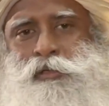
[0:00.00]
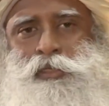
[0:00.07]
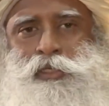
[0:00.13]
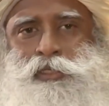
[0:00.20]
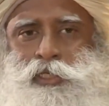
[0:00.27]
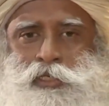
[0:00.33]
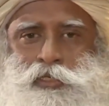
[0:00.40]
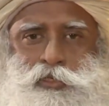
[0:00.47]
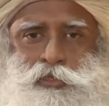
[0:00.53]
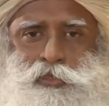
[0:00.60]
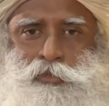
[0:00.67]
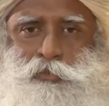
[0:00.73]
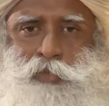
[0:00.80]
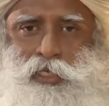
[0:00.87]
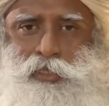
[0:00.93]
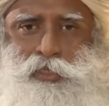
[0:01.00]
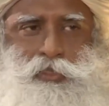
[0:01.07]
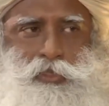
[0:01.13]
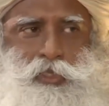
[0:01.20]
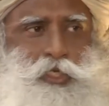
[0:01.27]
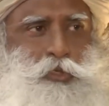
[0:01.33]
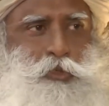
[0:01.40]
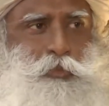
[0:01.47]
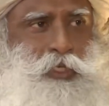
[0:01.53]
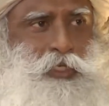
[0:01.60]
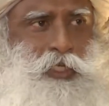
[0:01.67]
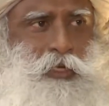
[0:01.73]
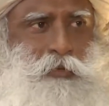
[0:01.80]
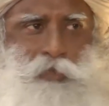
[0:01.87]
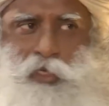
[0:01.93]
They said, "It's best that you
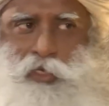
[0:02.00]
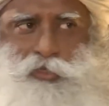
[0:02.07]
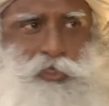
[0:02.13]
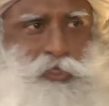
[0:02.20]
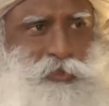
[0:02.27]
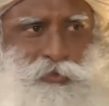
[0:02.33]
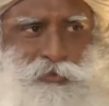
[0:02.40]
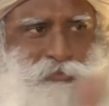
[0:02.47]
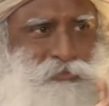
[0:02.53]
meet them, they're just